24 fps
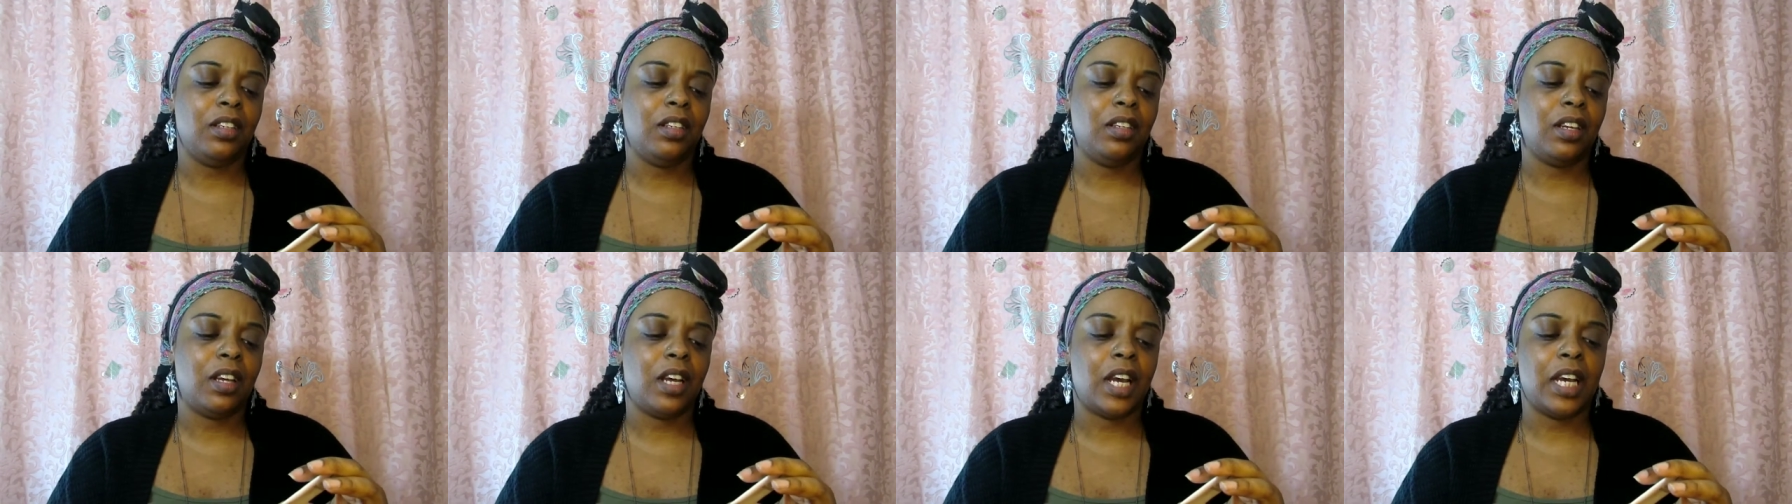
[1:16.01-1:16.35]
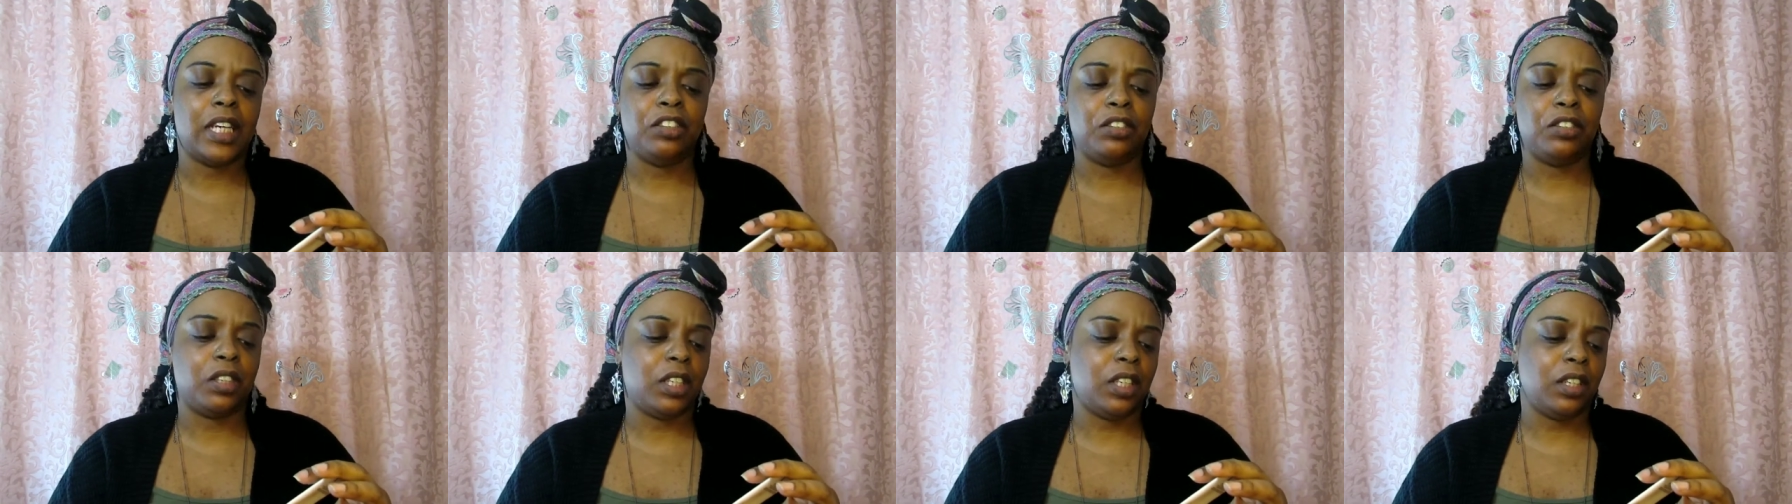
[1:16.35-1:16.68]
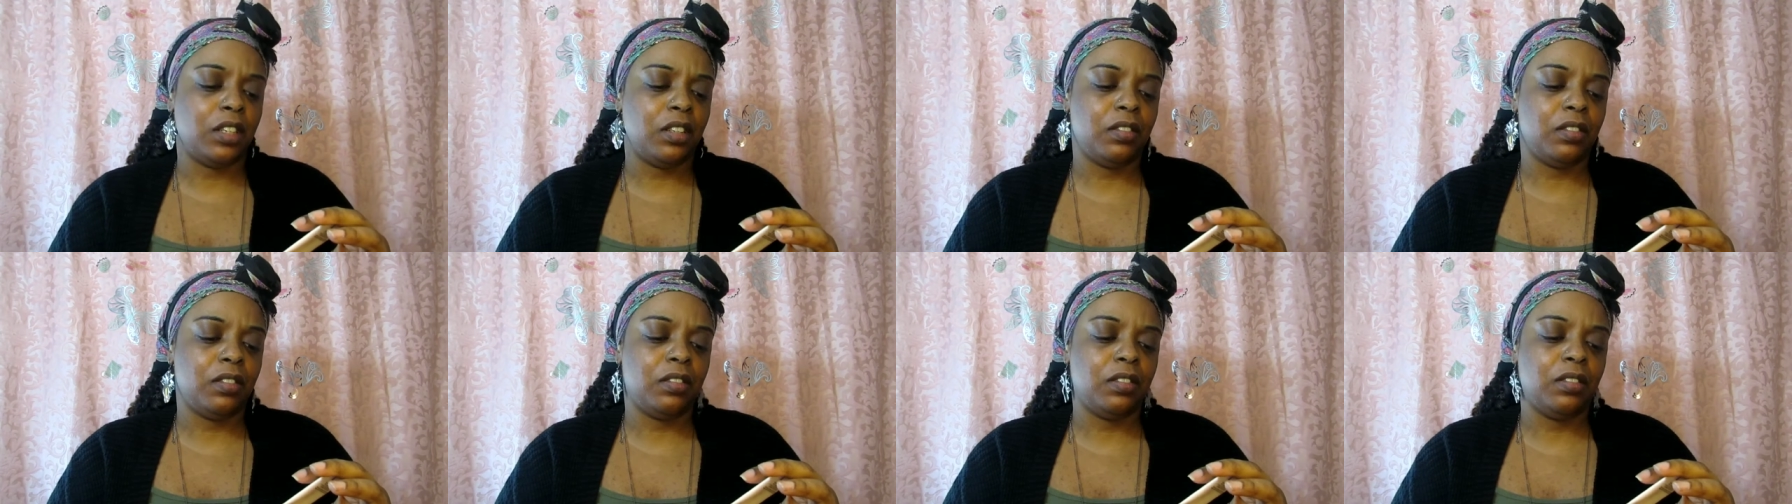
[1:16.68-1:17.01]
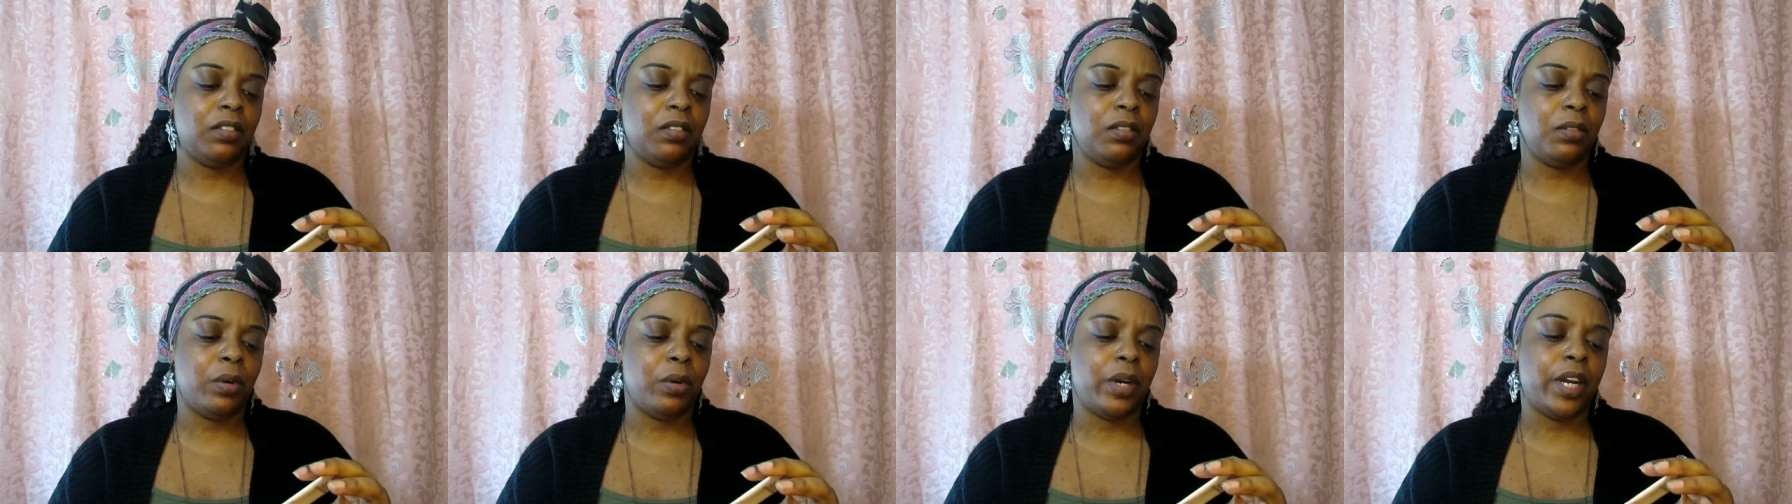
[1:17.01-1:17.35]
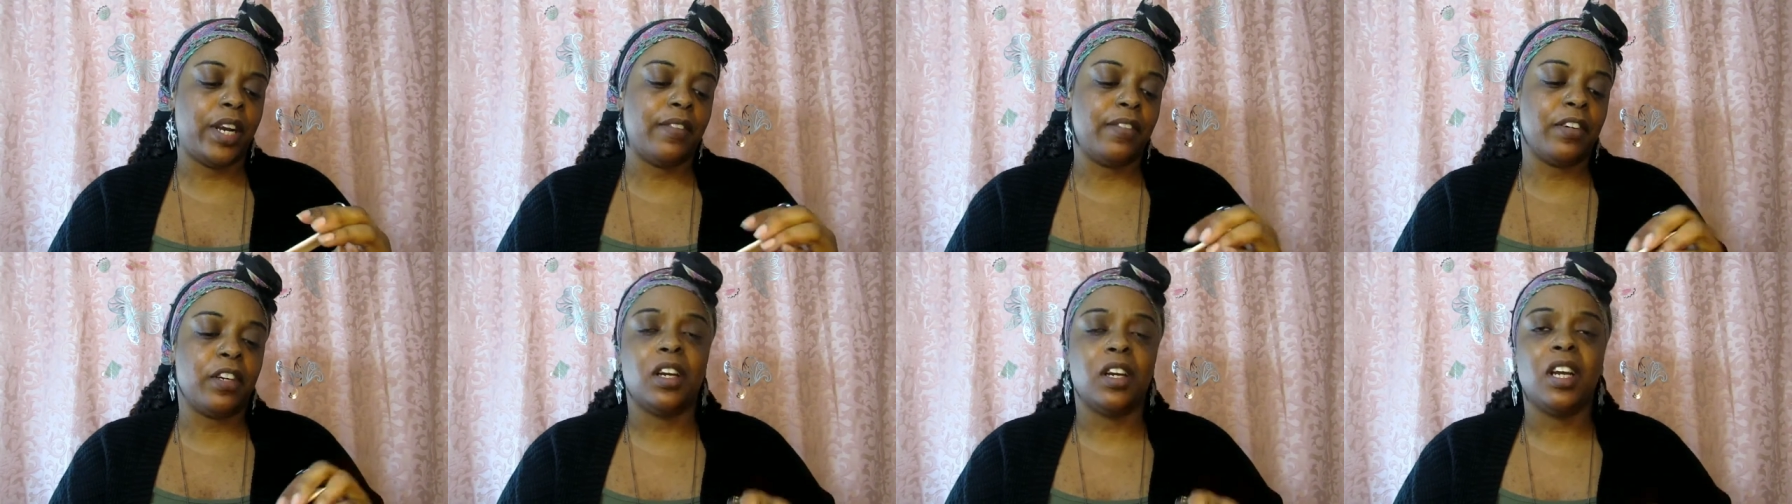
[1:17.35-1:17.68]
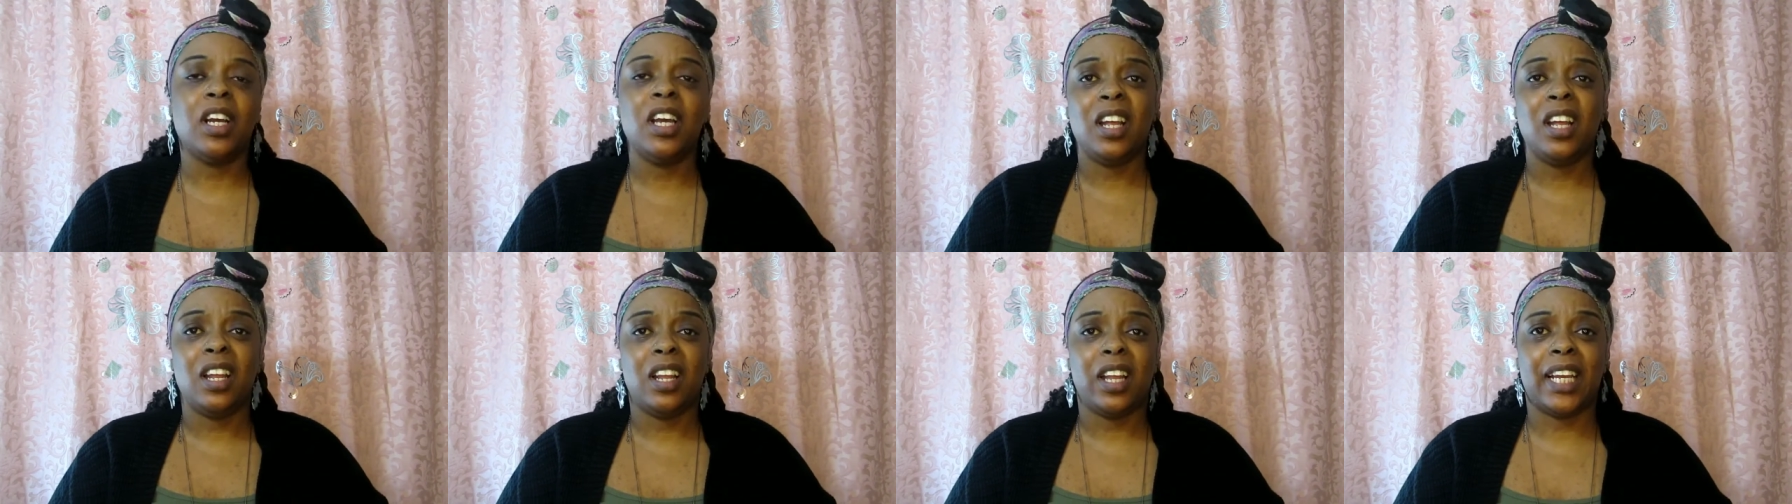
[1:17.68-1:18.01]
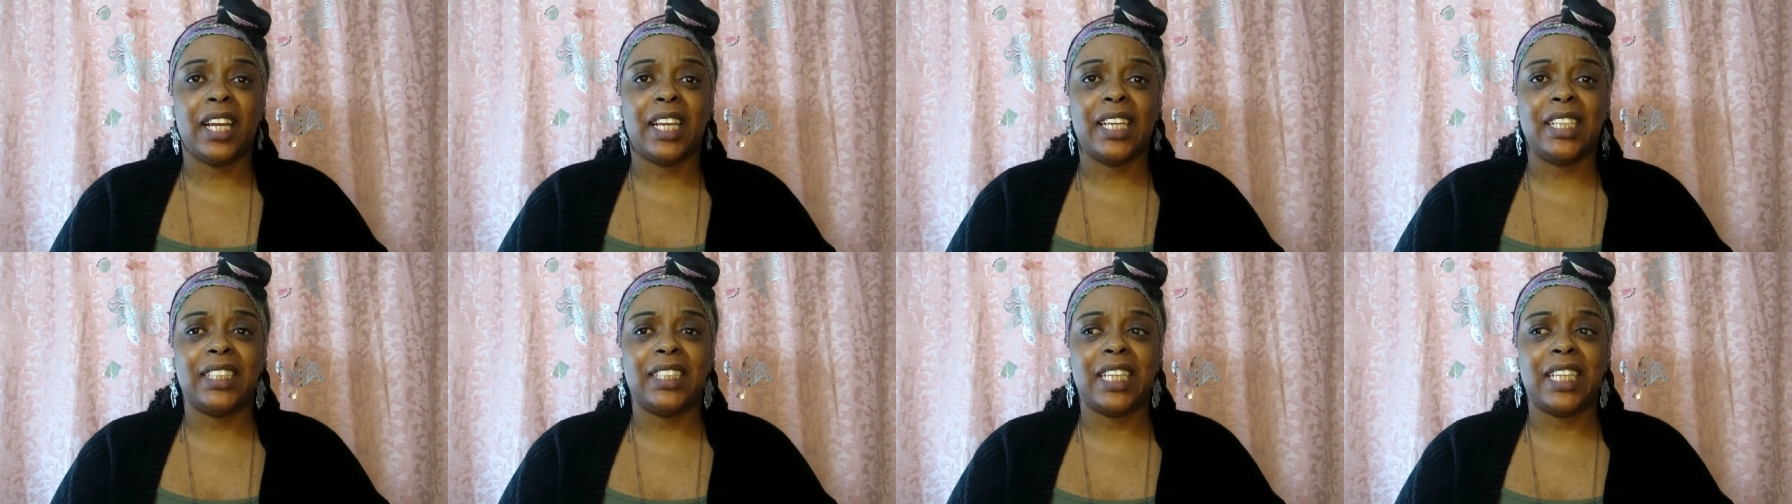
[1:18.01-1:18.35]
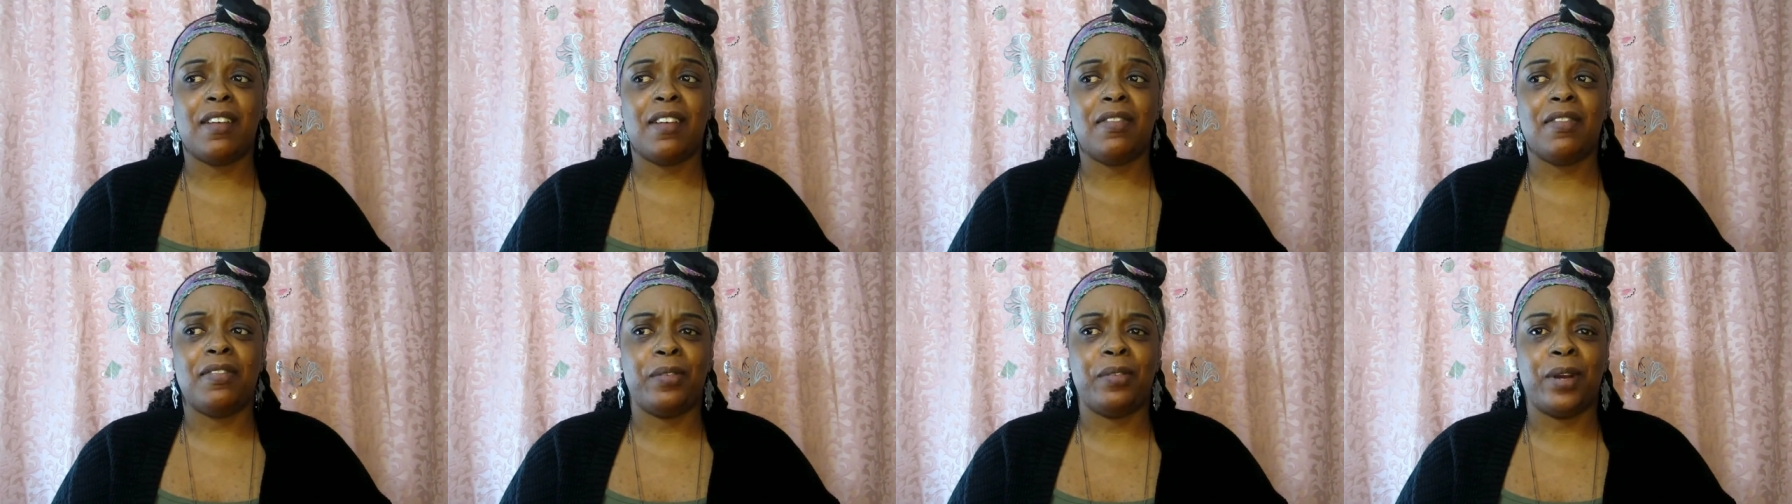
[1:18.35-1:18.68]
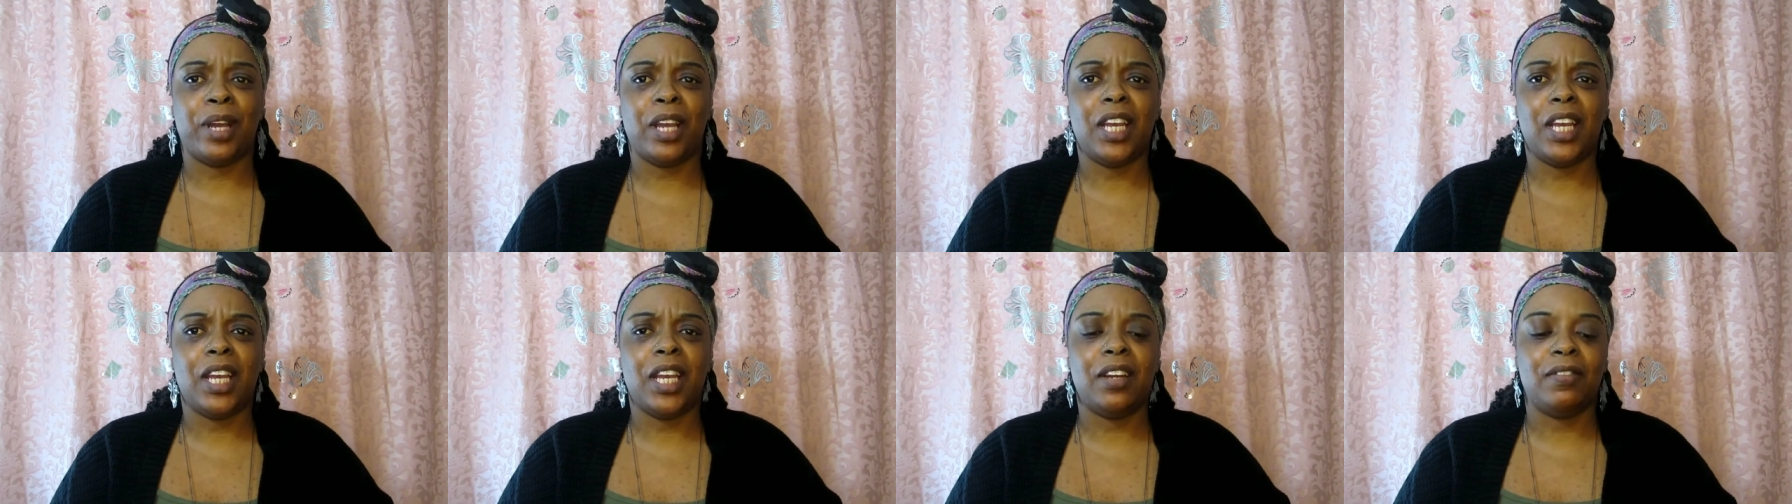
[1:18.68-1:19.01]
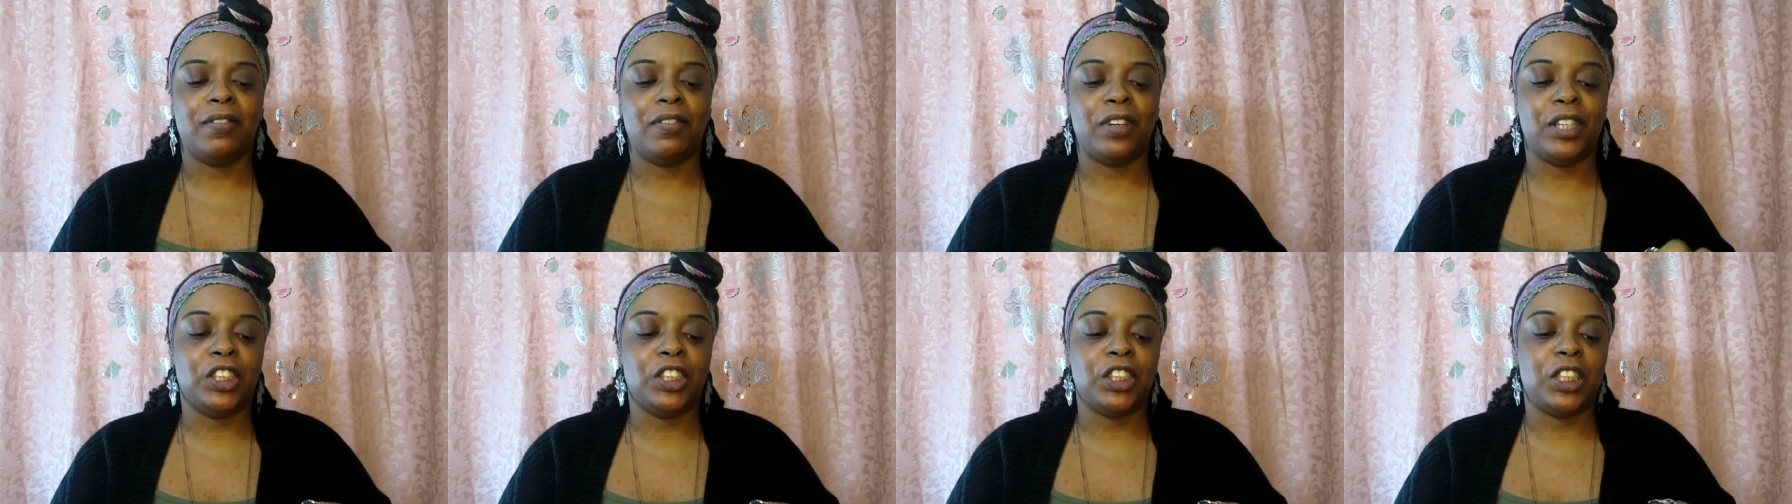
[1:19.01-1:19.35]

Hydra Glow whatever. Like it's halfway in French.